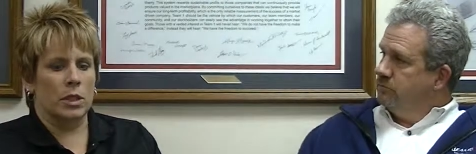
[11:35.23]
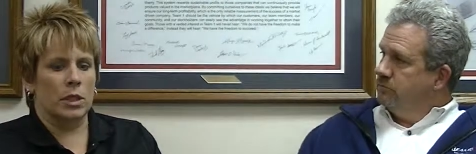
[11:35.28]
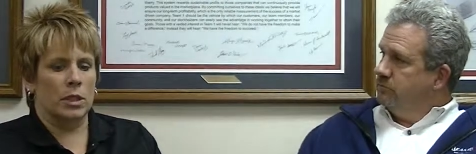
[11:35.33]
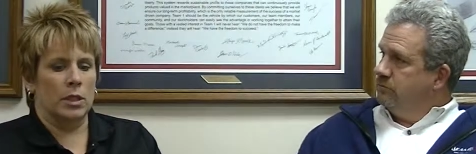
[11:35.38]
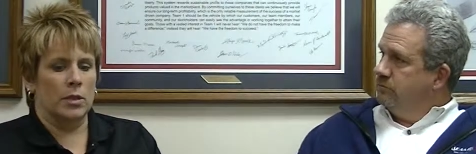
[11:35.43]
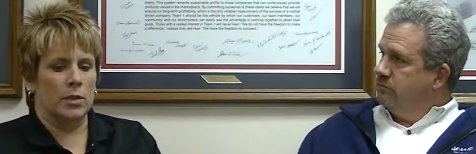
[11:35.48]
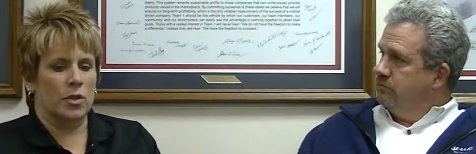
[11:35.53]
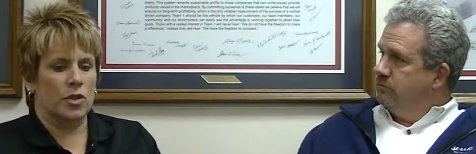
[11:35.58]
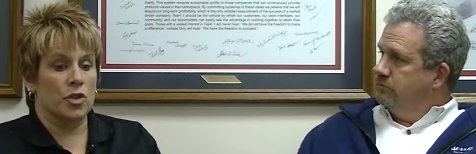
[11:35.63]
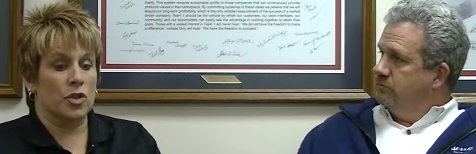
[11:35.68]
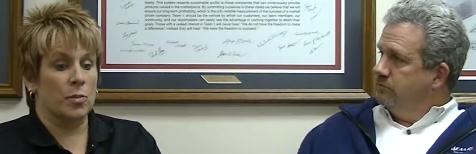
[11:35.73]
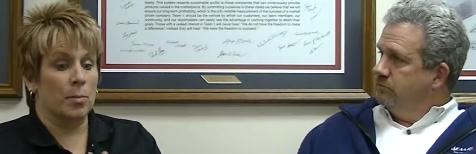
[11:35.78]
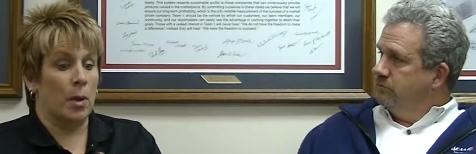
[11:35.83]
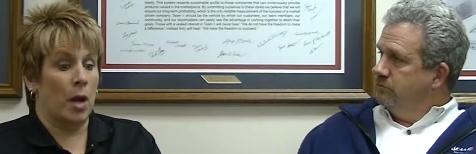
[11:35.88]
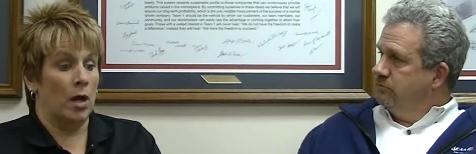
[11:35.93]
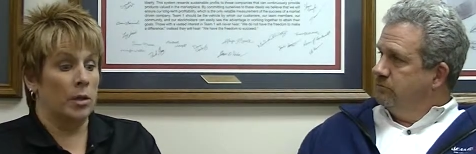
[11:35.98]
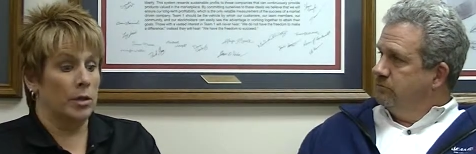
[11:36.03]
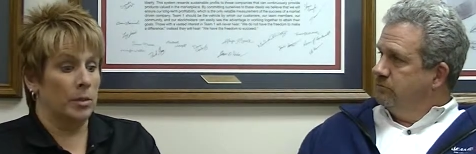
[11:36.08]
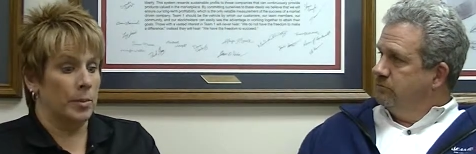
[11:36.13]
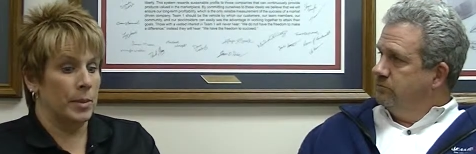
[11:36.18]
Speaker 1: in
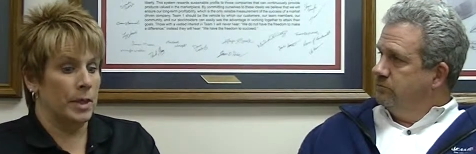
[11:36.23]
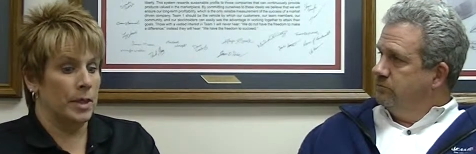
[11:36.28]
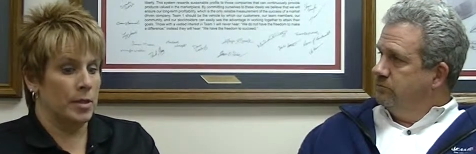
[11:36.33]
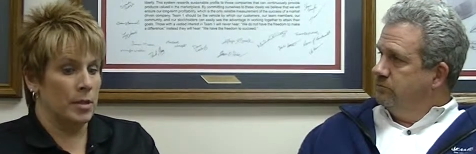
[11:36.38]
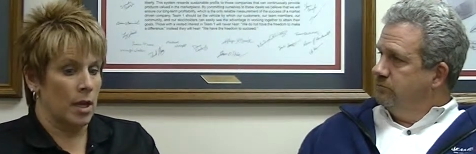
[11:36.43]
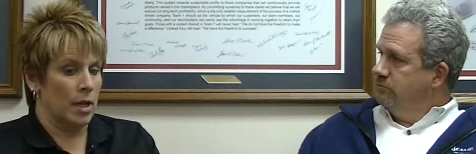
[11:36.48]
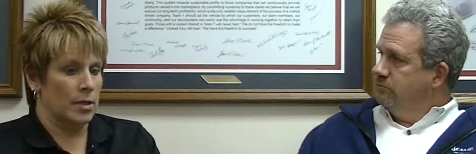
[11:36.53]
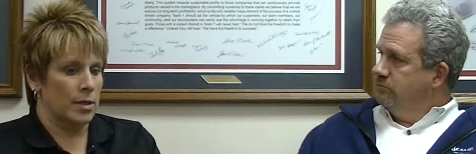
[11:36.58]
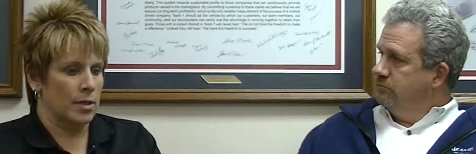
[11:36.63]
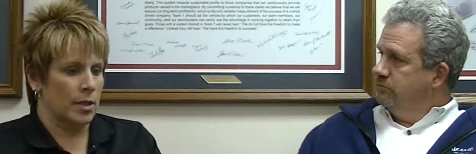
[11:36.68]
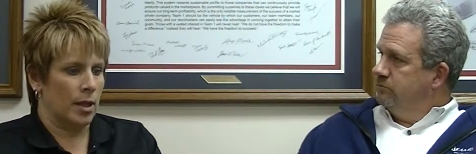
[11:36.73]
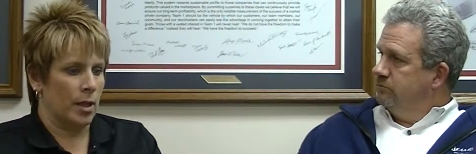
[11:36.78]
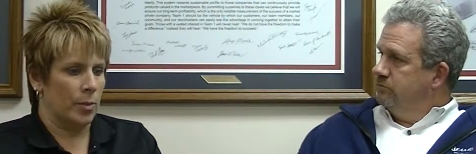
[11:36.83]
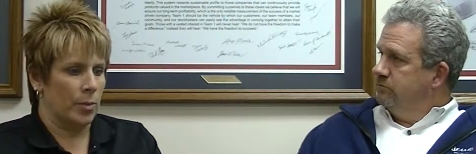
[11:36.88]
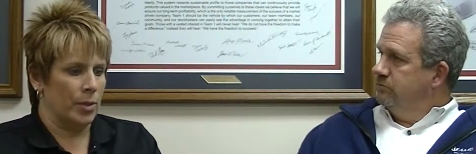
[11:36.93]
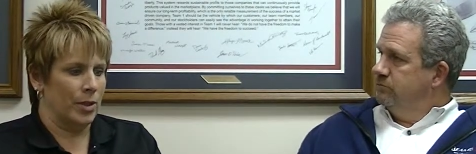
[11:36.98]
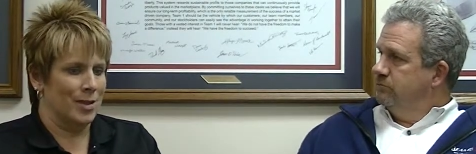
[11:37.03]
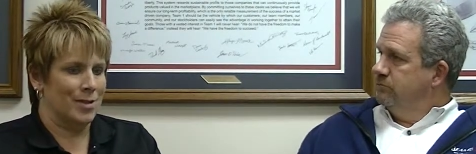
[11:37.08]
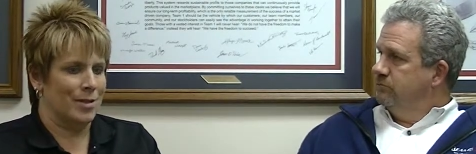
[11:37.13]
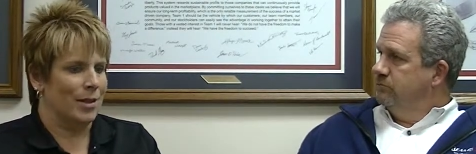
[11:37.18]
small to mid-sized
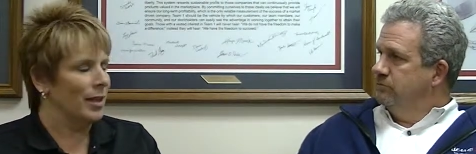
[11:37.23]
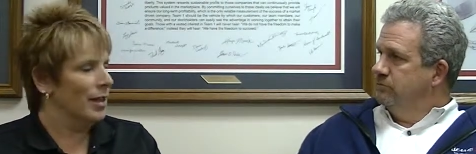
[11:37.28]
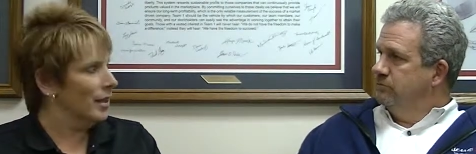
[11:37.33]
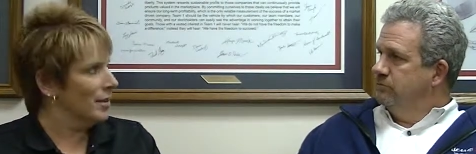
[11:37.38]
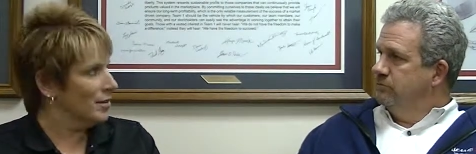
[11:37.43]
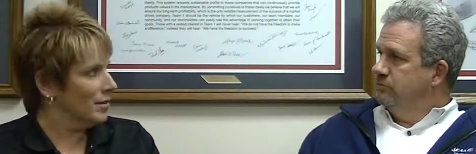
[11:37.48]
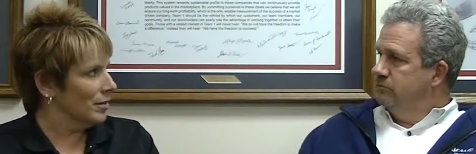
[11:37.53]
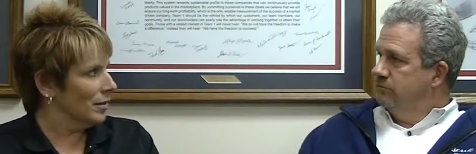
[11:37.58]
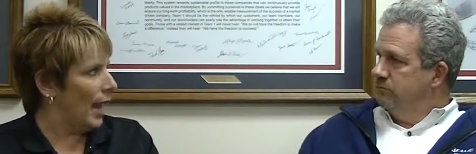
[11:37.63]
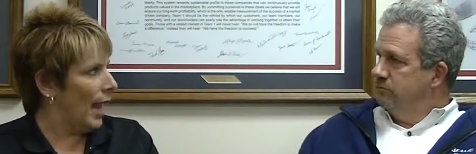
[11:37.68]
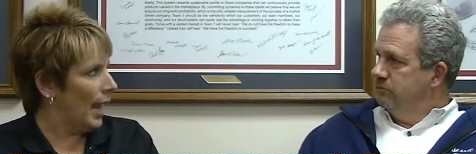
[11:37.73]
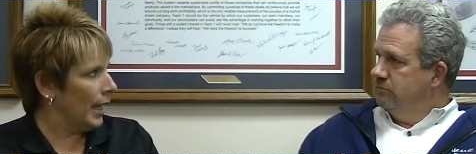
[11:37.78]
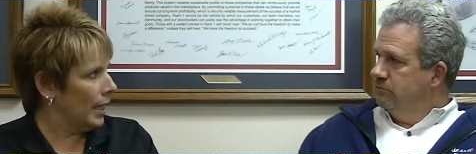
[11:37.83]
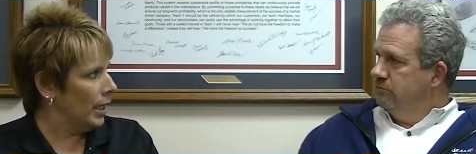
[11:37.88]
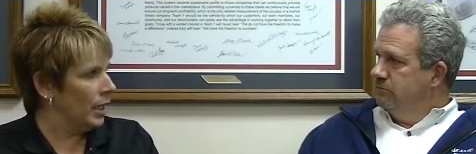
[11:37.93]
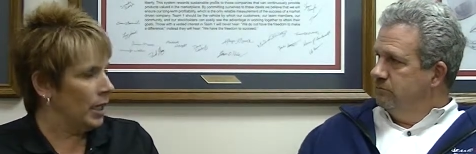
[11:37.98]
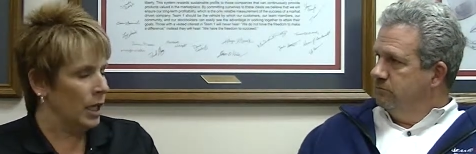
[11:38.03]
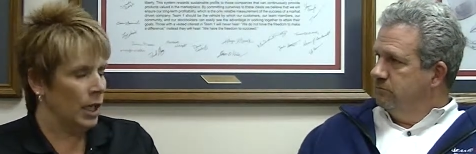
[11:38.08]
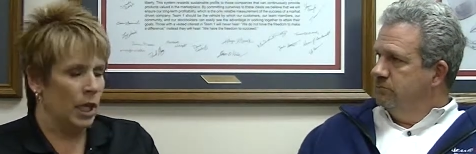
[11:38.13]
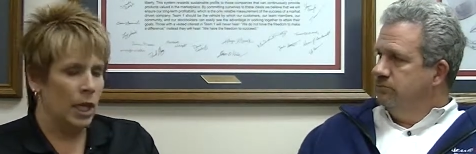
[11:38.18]
companies that is
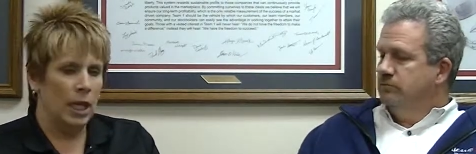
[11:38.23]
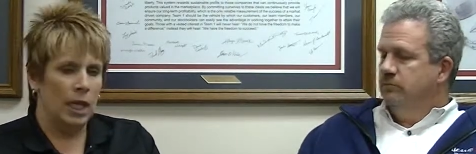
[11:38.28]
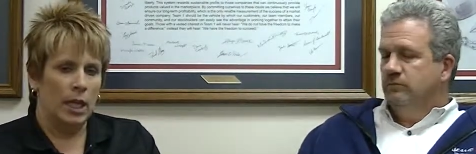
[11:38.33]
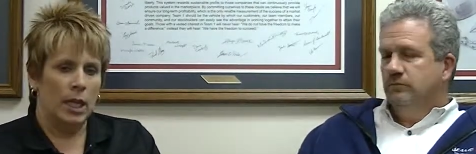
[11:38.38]
lacking